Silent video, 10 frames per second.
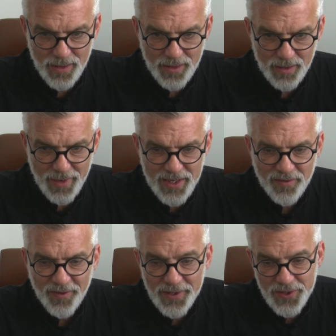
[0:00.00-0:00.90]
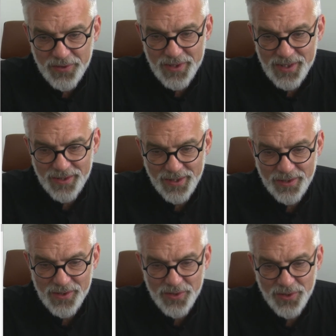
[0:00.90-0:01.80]
The manufacture and site
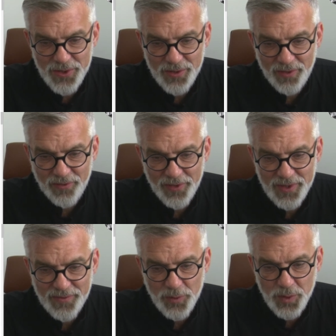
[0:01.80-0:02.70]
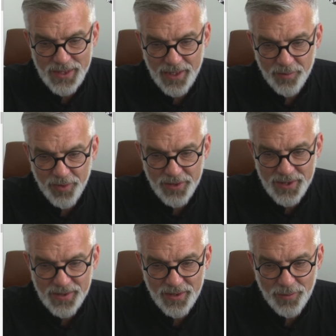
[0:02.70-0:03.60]
construction of the first full-scale
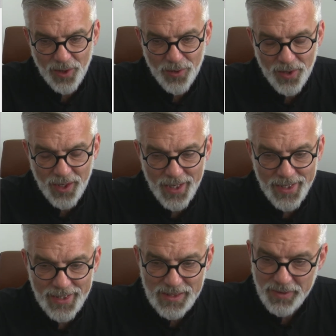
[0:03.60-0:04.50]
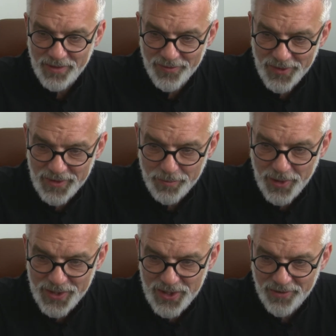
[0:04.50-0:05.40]
prototype clock is being funded
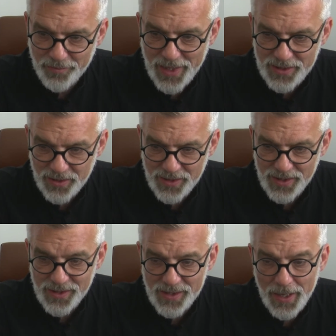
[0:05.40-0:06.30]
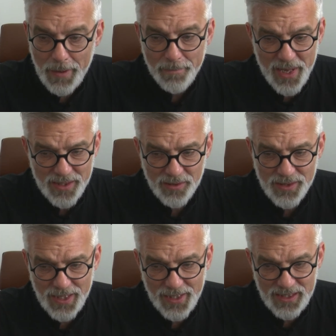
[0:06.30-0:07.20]
by Jeff Bezos's
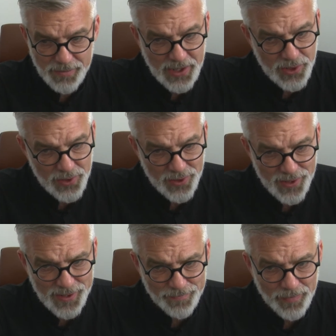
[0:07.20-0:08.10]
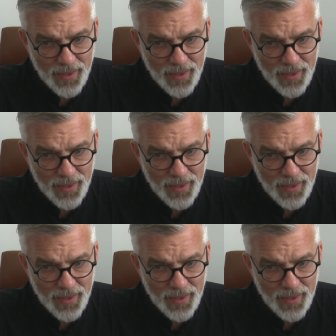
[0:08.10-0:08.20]
Bezos Expeditions.